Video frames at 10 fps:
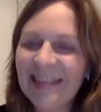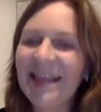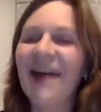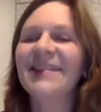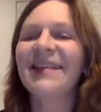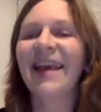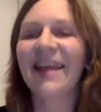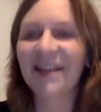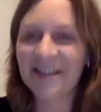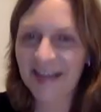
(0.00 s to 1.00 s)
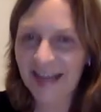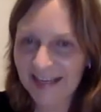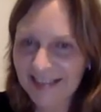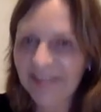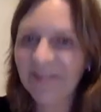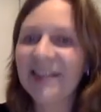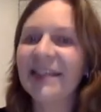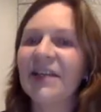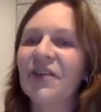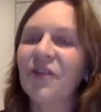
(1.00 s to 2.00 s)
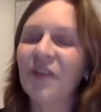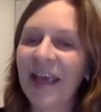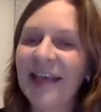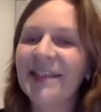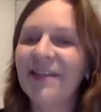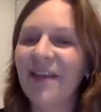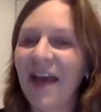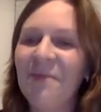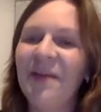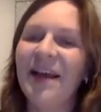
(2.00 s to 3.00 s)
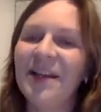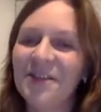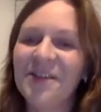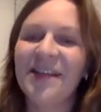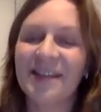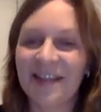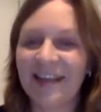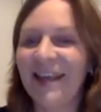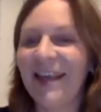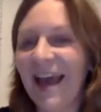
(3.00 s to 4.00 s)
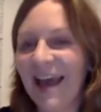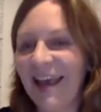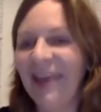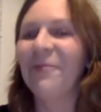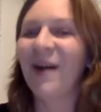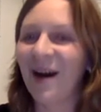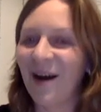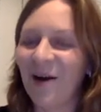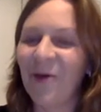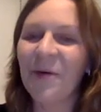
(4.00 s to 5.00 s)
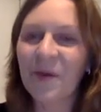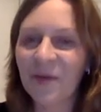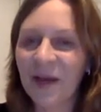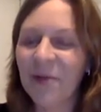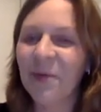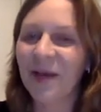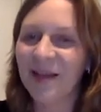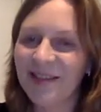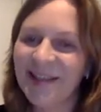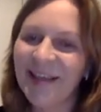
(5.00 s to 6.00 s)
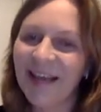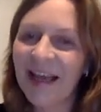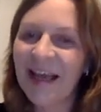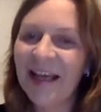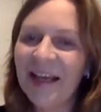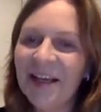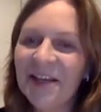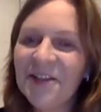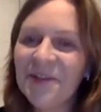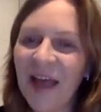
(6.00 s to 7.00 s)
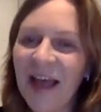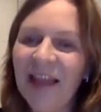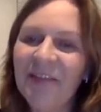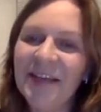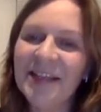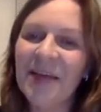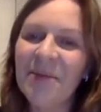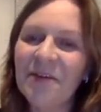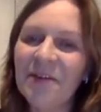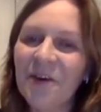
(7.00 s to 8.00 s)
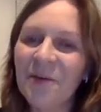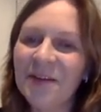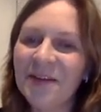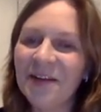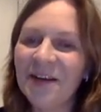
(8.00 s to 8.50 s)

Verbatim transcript: task energy activity creative happy enthusiastic yay wow great words to elevate above common